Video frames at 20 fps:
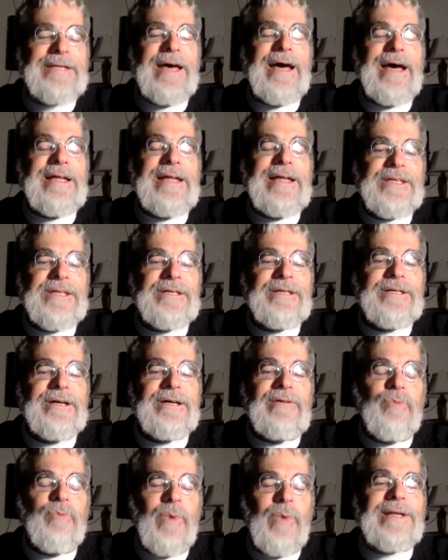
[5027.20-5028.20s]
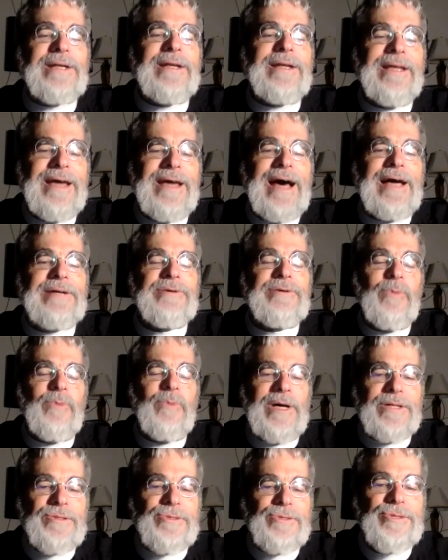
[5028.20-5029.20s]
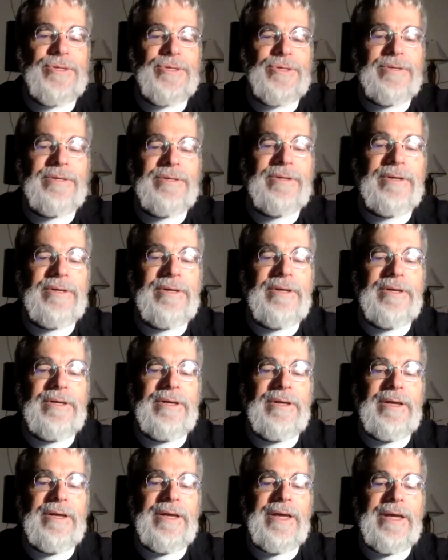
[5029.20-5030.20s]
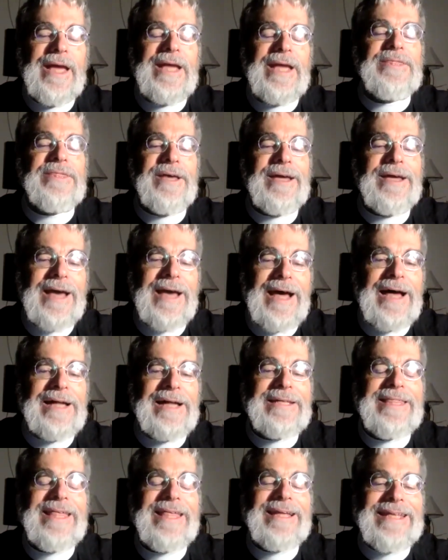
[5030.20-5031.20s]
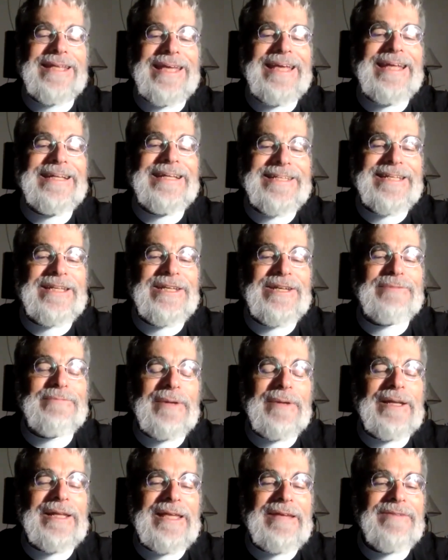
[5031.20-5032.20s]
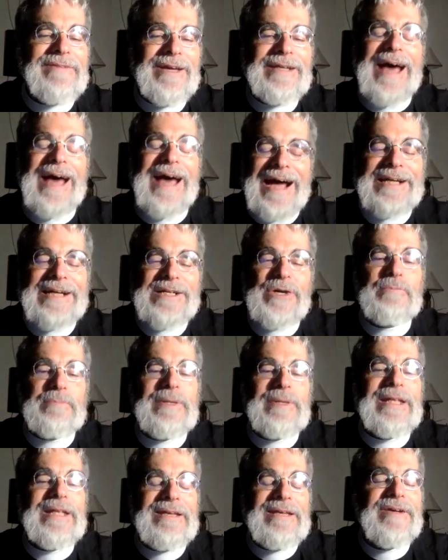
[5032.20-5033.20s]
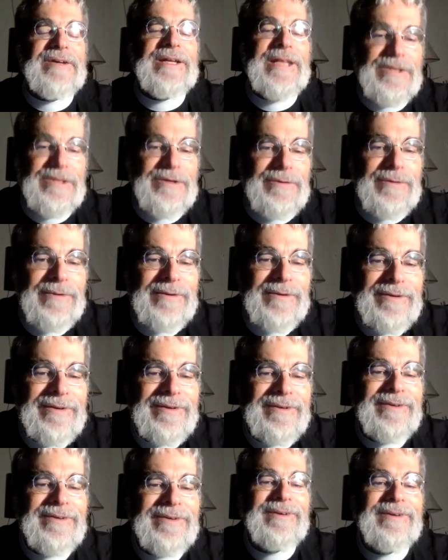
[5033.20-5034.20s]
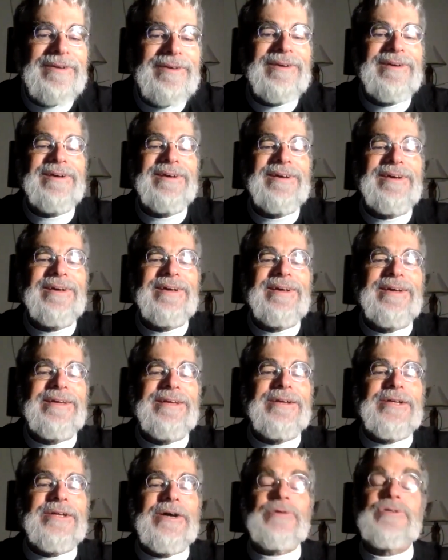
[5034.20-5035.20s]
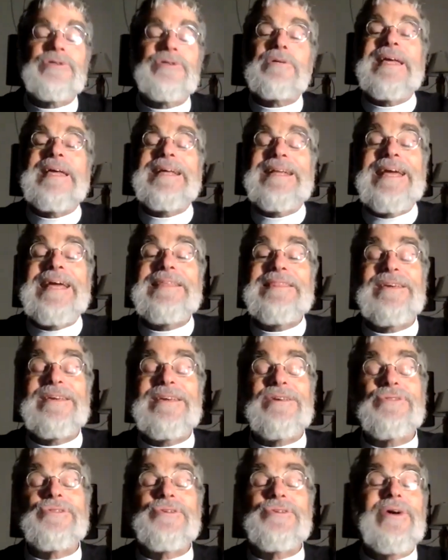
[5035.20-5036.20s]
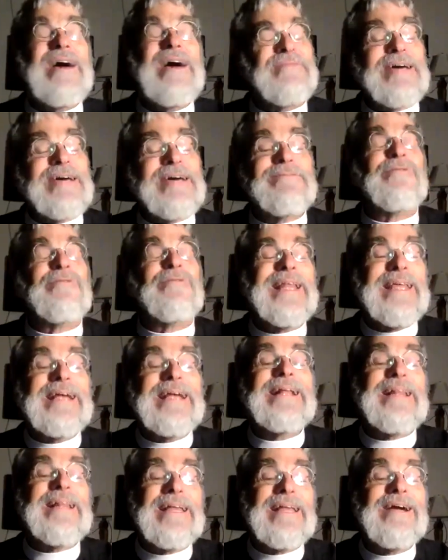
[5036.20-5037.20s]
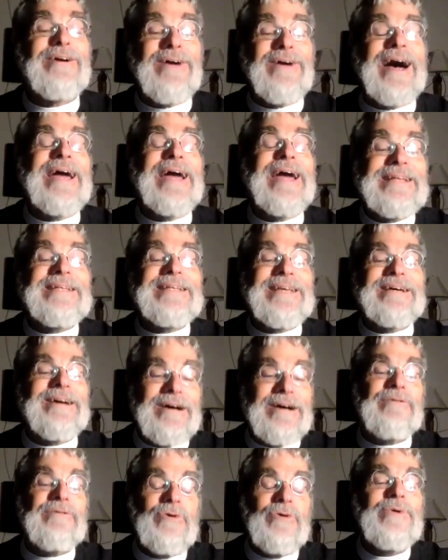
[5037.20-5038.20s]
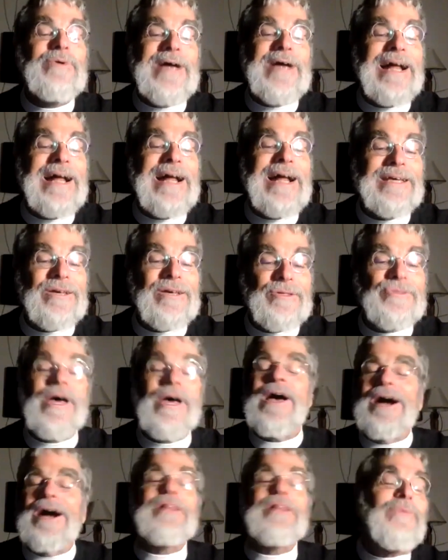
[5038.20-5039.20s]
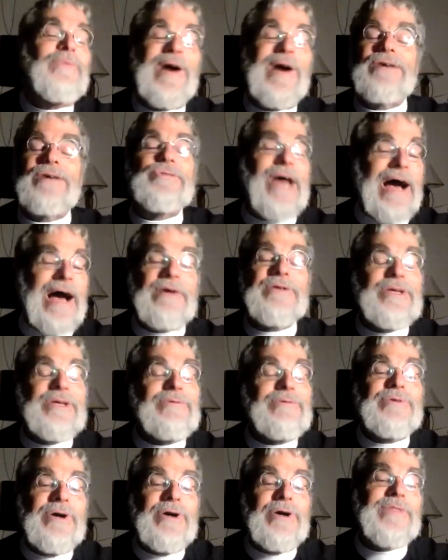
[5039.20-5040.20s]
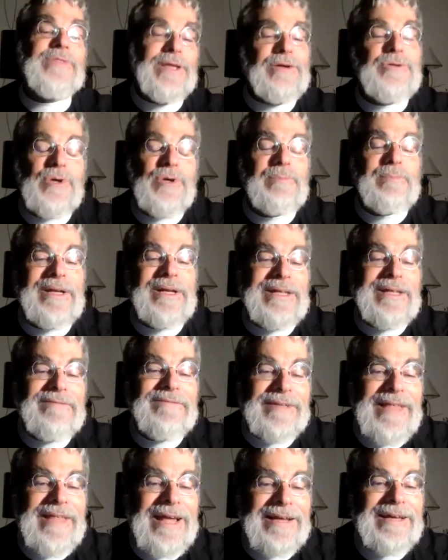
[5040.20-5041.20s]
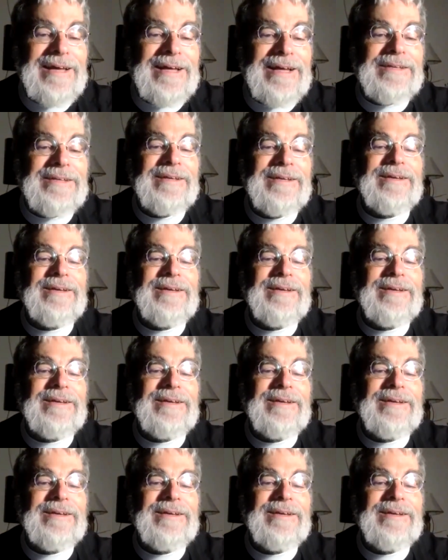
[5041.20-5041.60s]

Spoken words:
idea of what God was. And the God that he didn't believe in, I don't believe in either. To be an atheist, you have to have a really clear idea of who God is. Otherwise, how do you know that you don't believe in that God?